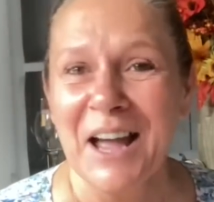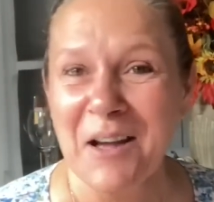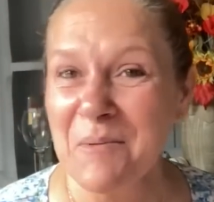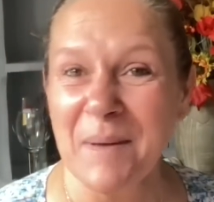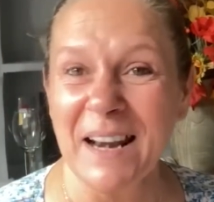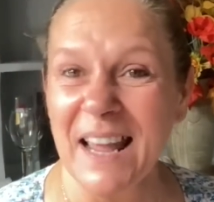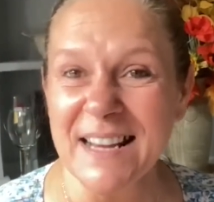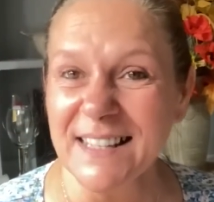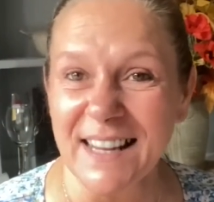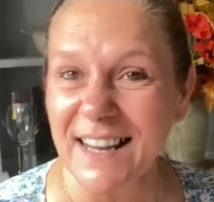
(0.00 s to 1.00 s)
I'm a bit
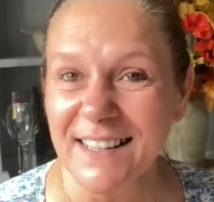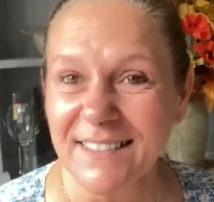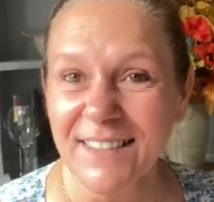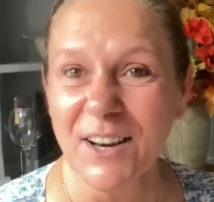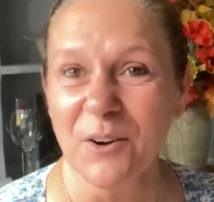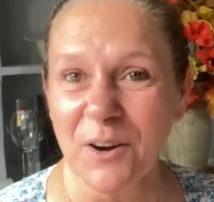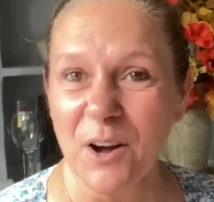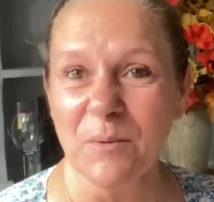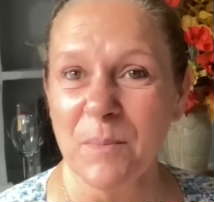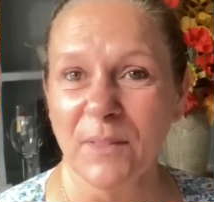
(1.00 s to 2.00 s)
lazy, you know, I
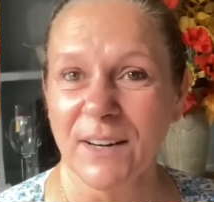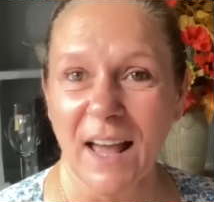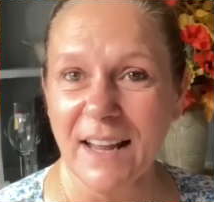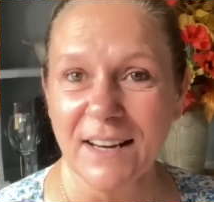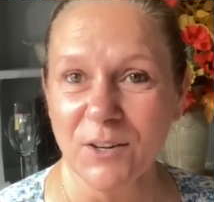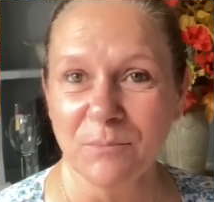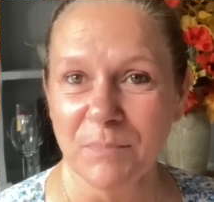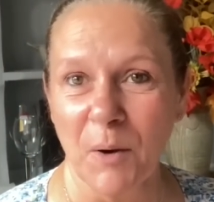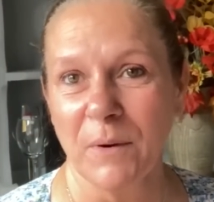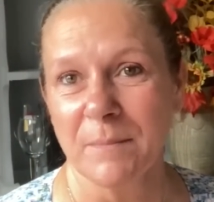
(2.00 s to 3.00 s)
can't be bothered lighting them,
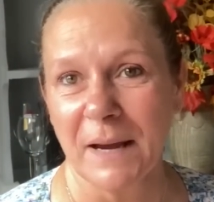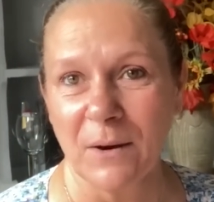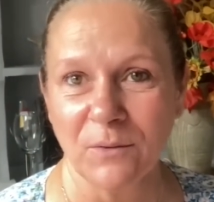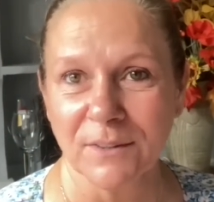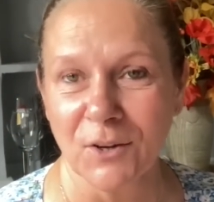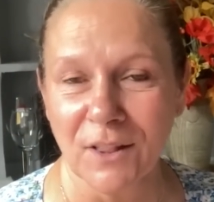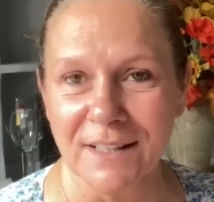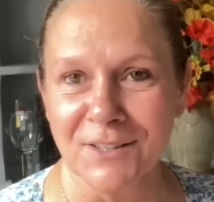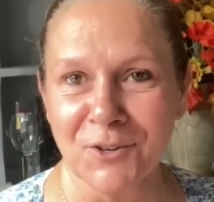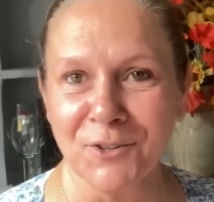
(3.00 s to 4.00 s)
blowing them out and all
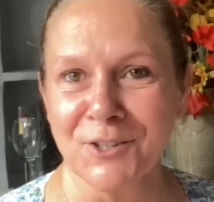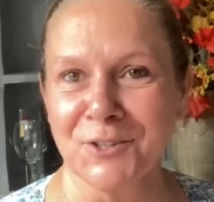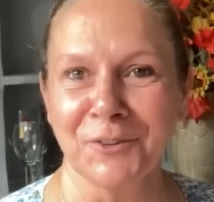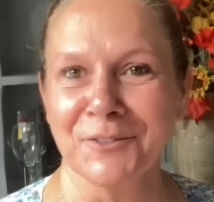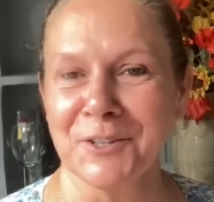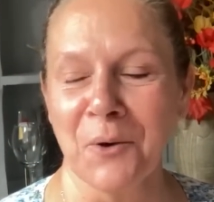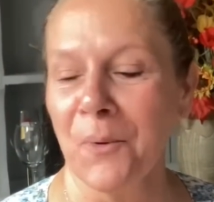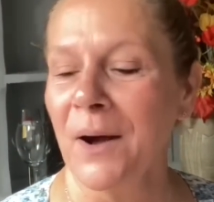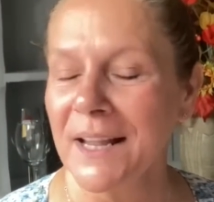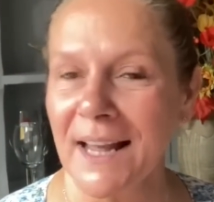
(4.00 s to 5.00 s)
that sort of stuff.
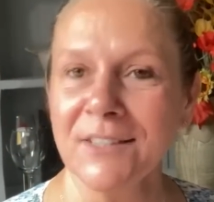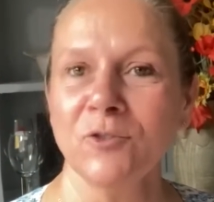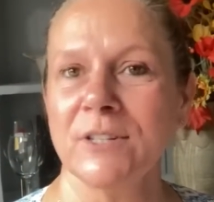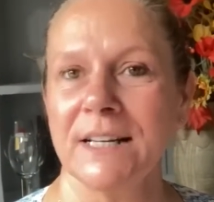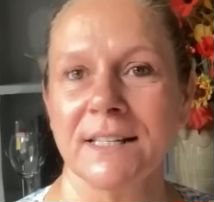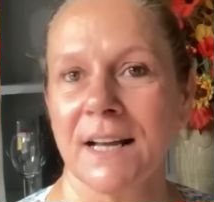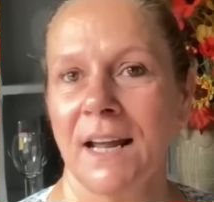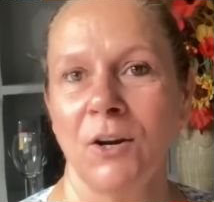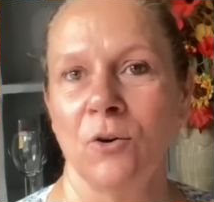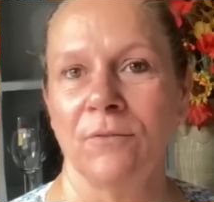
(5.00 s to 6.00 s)
So candle season
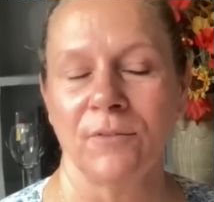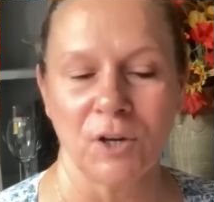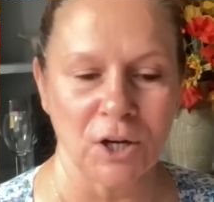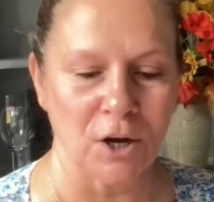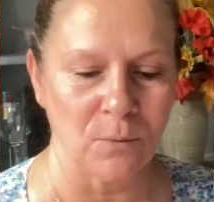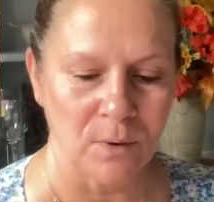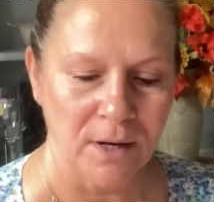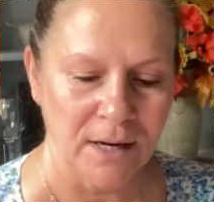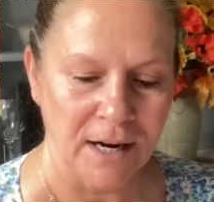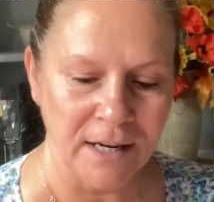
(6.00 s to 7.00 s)
I love, you know,
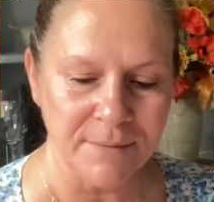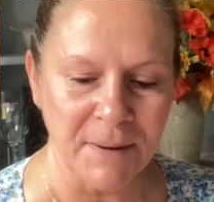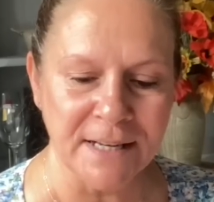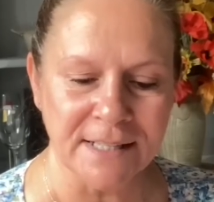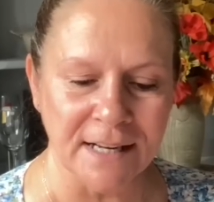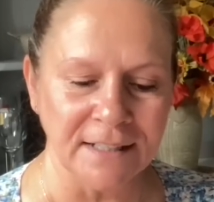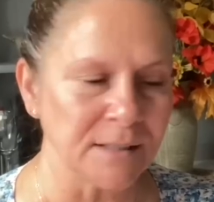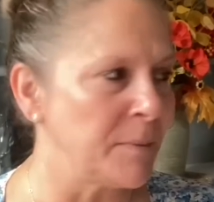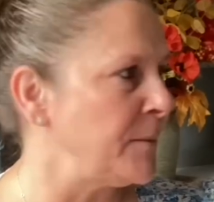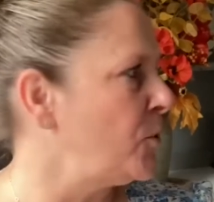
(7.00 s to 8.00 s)
and it makes it a
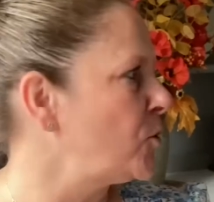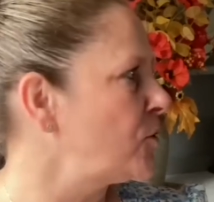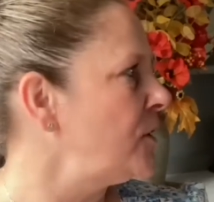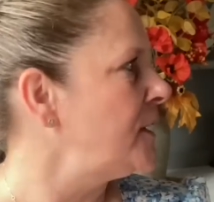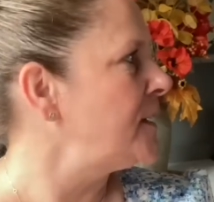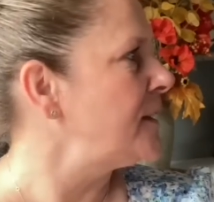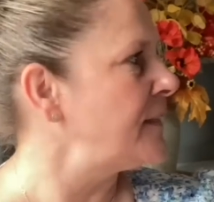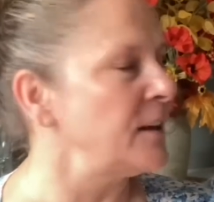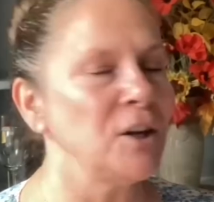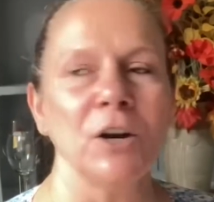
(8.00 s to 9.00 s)
little bit more,
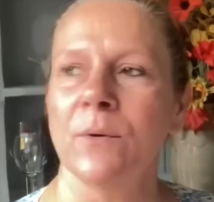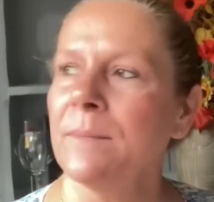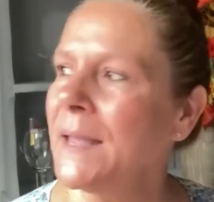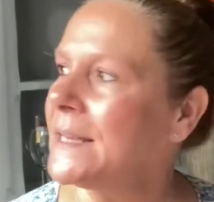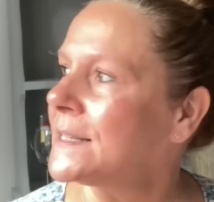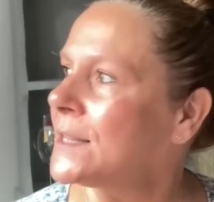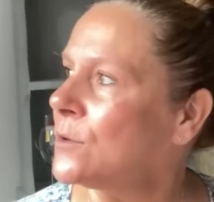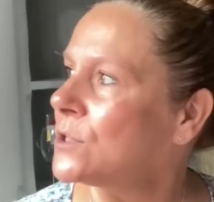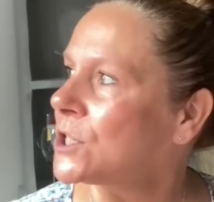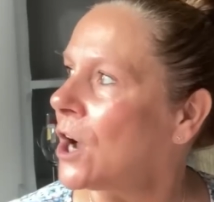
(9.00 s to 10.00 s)
that, you know, it makes
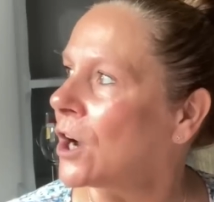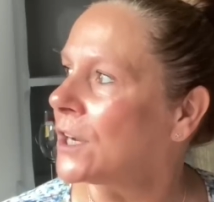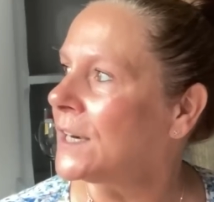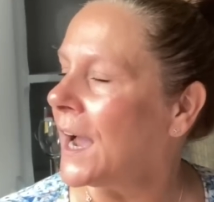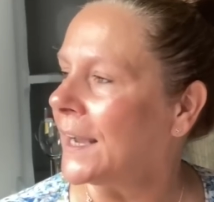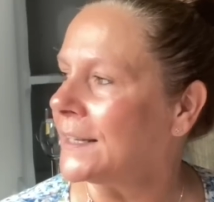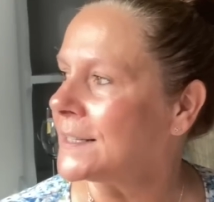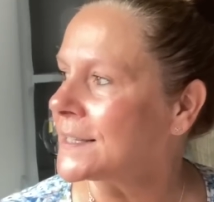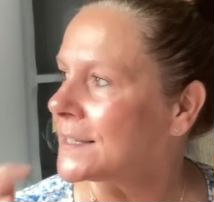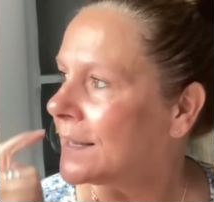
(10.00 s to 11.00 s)
those darker
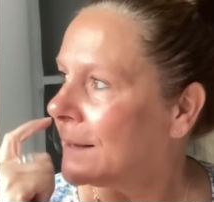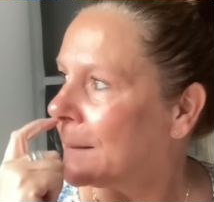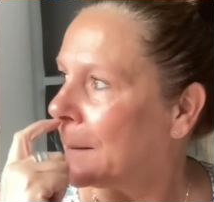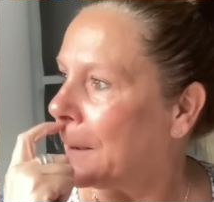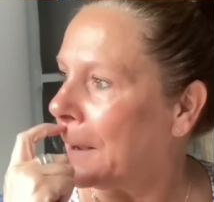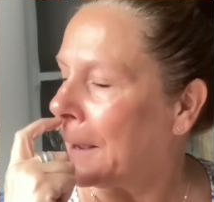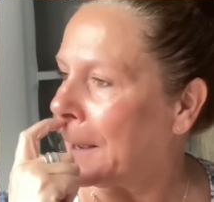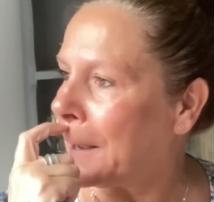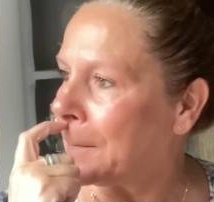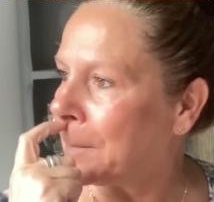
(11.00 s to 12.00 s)
nights a